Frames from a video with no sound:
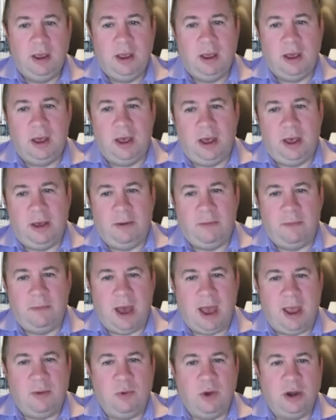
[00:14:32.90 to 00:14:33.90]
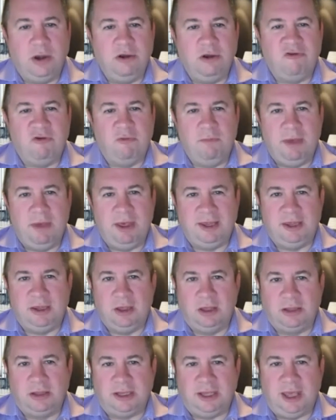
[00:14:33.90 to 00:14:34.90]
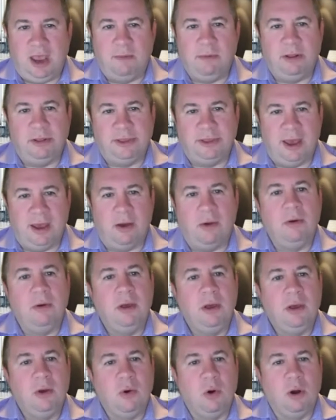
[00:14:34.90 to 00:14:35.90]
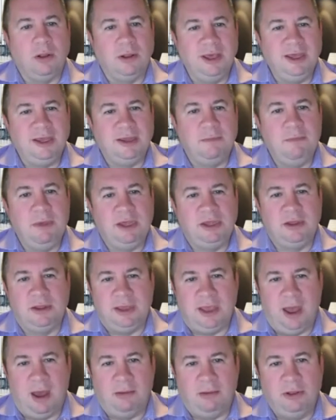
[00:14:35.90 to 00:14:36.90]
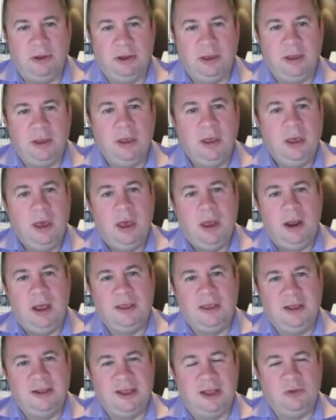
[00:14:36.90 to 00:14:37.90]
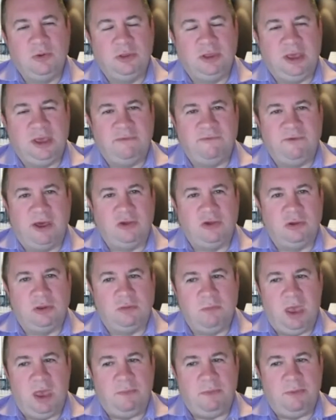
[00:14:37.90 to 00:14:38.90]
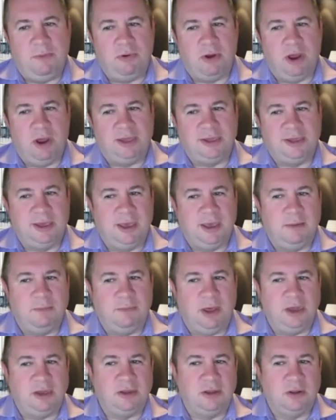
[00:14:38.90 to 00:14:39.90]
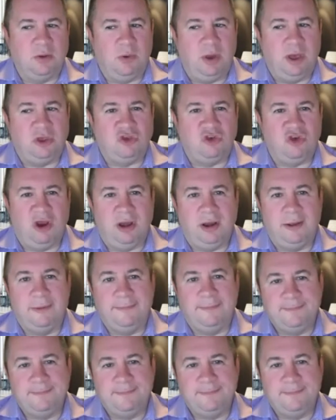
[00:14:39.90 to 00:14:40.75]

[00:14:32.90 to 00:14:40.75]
I wonder if a miss is on the table now, or at least a miss on the outlook. I think that's what the investors may be pricing in based on the way it's trading.